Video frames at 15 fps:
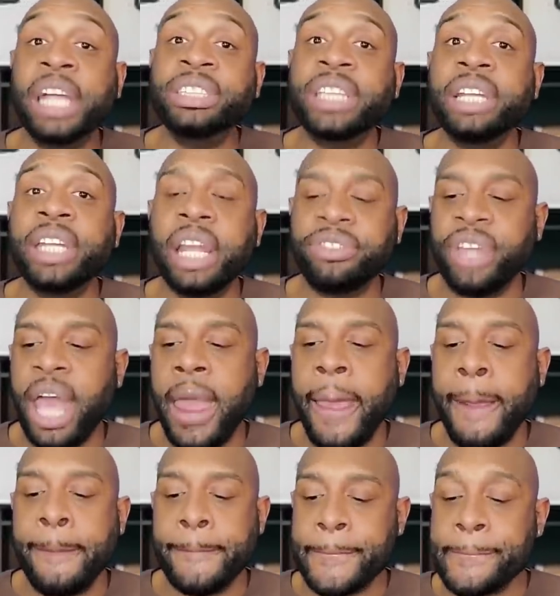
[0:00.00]
is at that
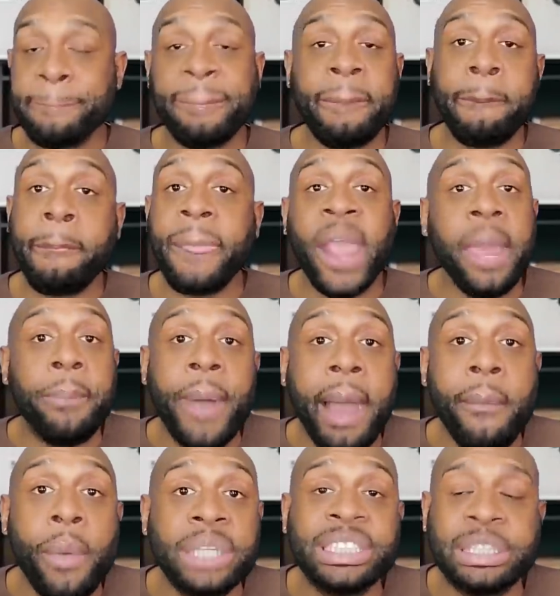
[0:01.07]
time, it
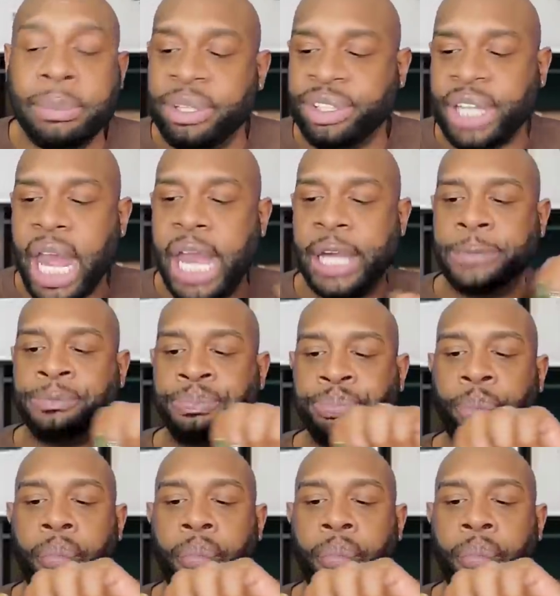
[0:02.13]
probably wasn't a mistake.